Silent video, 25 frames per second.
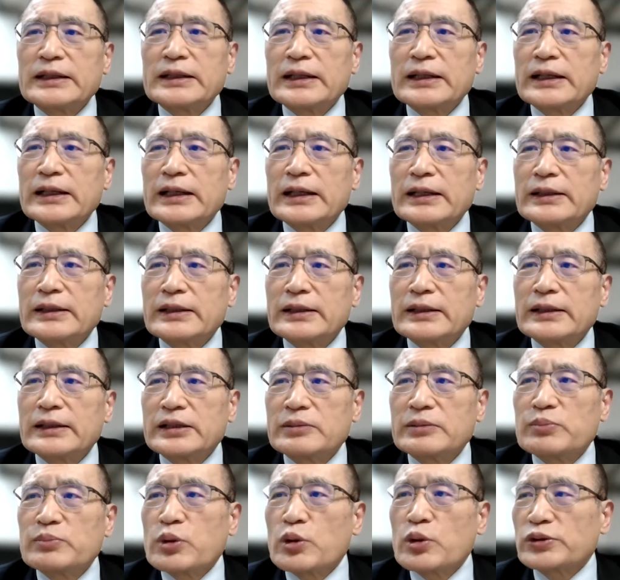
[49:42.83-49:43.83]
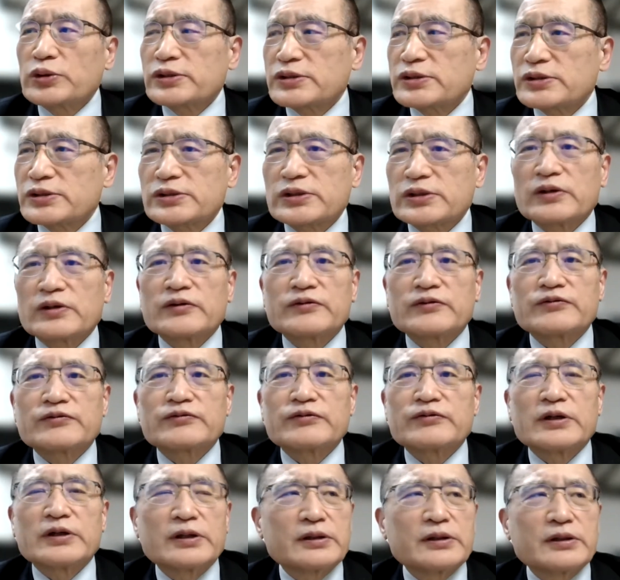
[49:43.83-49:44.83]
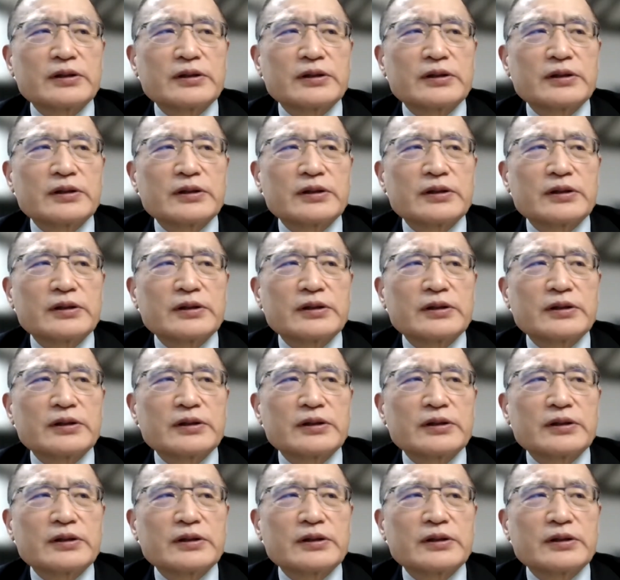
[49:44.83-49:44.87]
and the importance of uh,